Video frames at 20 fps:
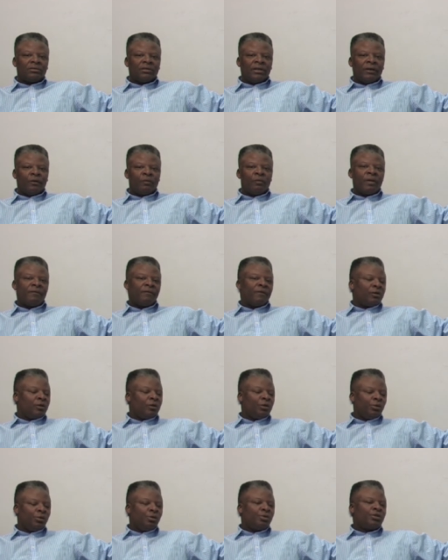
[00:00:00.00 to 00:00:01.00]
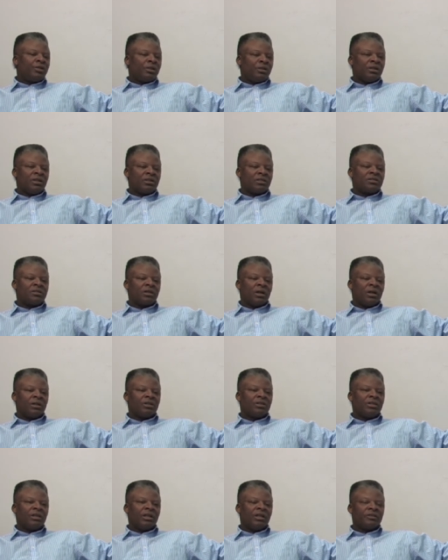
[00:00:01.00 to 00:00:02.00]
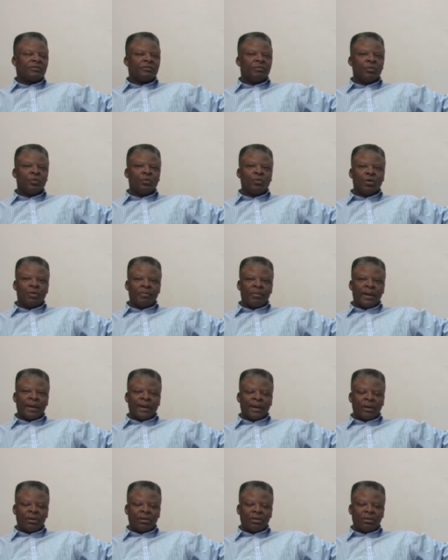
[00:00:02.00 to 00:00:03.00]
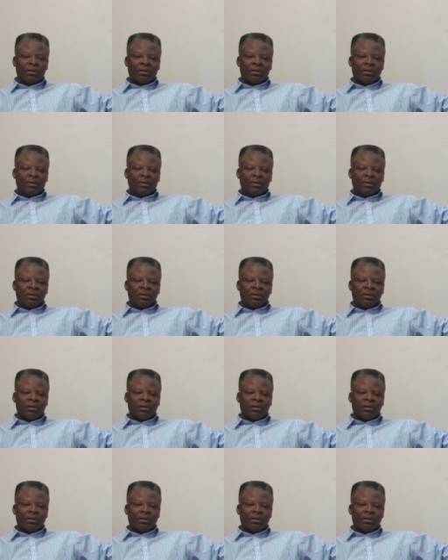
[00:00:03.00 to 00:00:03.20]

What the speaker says: a revolution as such, it's more about